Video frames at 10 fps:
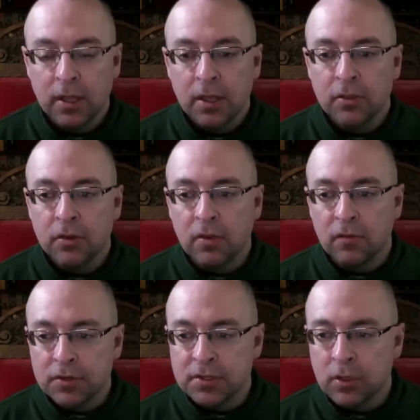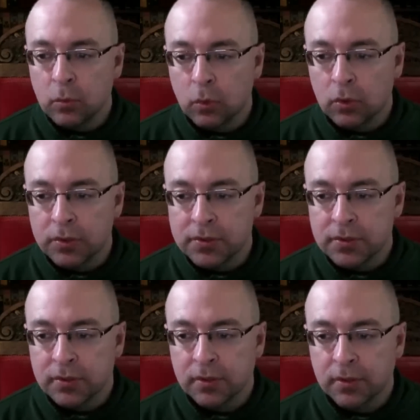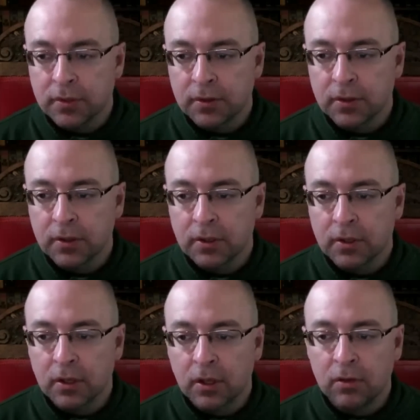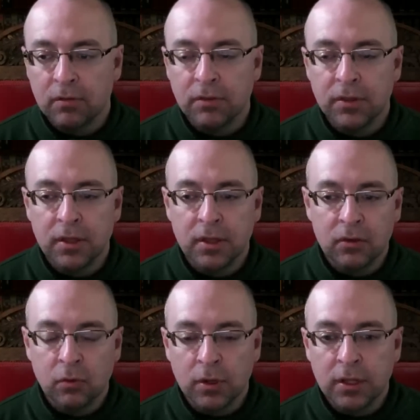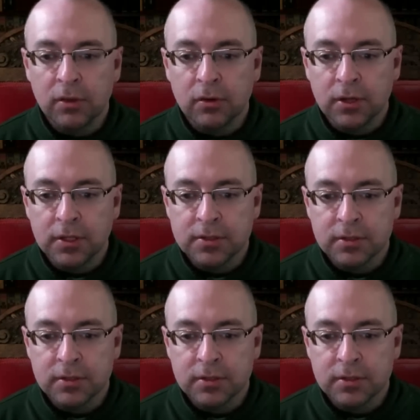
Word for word: The diversity wars of the twenty thirties,